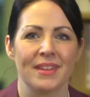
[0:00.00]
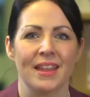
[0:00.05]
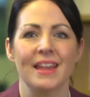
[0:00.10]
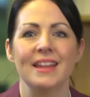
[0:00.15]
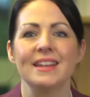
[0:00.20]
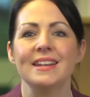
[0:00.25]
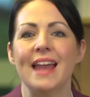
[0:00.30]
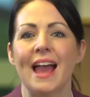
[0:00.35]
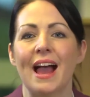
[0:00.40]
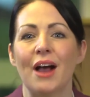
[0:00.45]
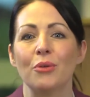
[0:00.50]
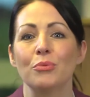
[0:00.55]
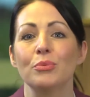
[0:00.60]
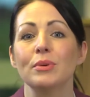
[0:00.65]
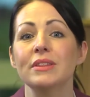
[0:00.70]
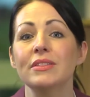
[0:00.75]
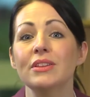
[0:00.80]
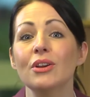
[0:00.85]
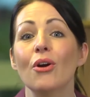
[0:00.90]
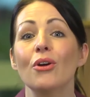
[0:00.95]
Now,
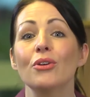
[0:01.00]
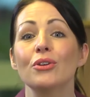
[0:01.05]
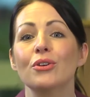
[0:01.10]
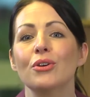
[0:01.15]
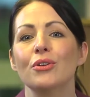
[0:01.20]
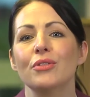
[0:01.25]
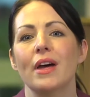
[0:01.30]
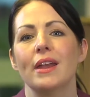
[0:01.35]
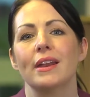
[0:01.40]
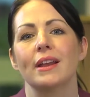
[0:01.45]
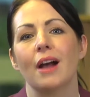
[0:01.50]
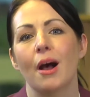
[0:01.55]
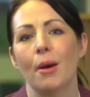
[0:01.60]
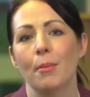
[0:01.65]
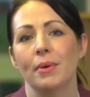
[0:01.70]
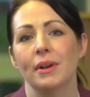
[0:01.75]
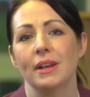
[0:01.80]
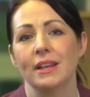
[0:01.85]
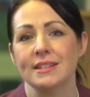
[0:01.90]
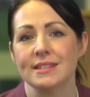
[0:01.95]
read the article that
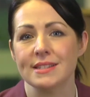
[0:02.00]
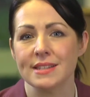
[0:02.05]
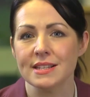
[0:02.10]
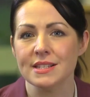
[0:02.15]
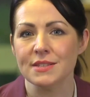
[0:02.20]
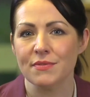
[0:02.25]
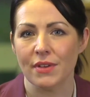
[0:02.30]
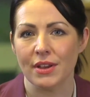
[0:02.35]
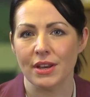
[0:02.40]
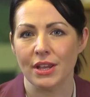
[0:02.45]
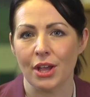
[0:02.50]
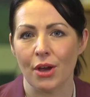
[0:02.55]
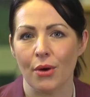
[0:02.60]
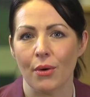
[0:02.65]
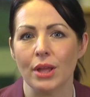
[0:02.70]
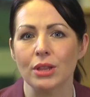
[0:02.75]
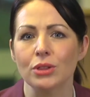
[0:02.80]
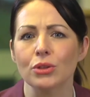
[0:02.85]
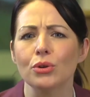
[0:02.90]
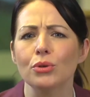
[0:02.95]
accompanies this
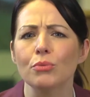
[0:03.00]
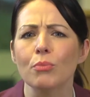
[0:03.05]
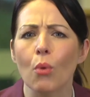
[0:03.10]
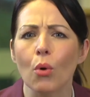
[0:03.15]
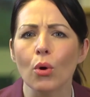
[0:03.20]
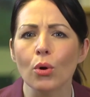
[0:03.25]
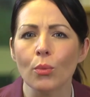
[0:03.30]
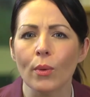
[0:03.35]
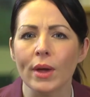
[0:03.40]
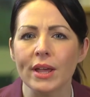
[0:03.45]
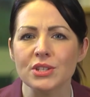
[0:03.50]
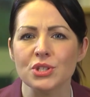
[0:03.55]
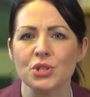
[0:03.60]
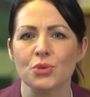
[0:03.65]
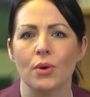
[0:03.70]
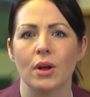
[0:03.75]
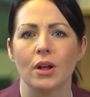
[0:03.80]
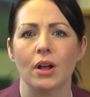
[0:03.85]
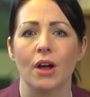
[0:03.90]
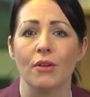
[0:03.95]
video and learn more ways
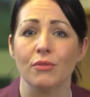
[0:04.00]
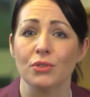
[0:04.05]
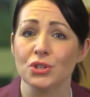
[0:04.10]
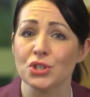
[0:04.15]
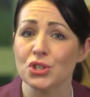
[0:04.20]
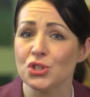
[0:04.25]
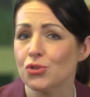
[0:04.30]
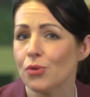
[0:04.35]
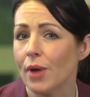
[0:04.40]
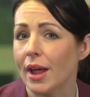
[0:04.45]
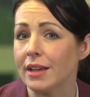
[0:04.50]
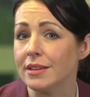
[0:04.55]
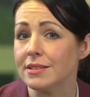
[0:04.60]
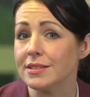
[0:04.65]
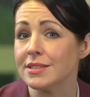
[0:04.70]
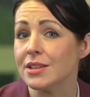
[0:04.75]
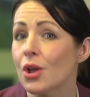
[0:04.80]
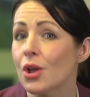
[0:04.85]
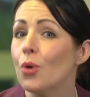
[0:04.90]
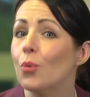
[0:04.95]
to uncover
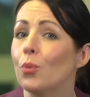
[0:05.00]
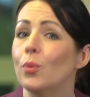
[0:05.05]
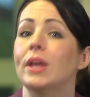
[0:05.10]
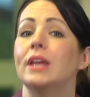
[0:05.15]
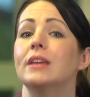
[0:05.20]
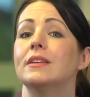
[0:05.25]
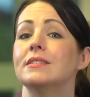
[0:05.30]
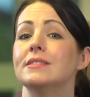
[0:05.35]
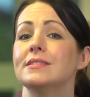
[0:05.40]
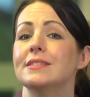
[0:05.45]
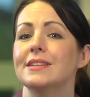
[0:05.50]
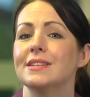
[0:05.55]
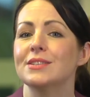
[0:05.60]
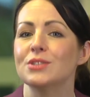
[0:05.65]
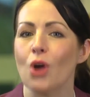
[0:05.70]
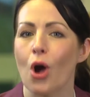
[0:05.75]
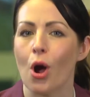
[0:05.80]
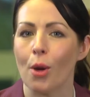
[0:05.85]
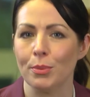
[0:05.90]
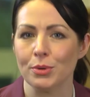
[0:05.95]
strengths,
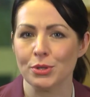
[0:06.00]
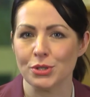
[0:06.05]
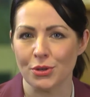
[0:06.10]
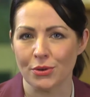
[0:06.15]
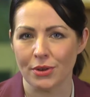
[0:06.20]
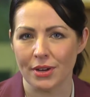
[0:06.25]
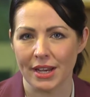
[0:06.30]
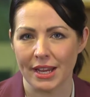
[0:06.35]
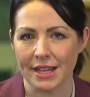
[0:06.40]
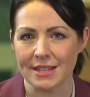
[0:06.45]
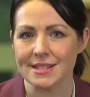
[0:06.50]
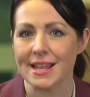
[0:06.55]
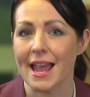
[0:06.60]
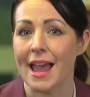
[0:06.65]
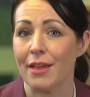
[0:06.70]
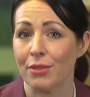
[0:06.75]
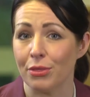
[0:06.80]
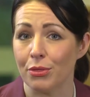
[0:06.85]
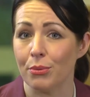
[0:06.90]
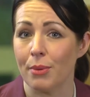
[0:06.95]
weaknesses, opportunities,
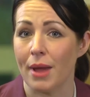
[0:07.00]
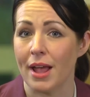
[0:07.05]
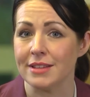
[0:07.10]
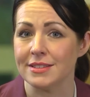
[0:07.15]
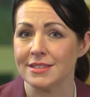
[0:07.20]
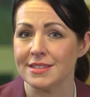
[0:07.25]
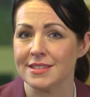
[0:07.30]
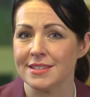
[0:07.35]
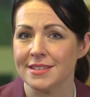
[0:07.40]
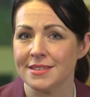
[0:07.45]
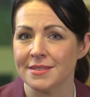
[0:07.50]
and threats.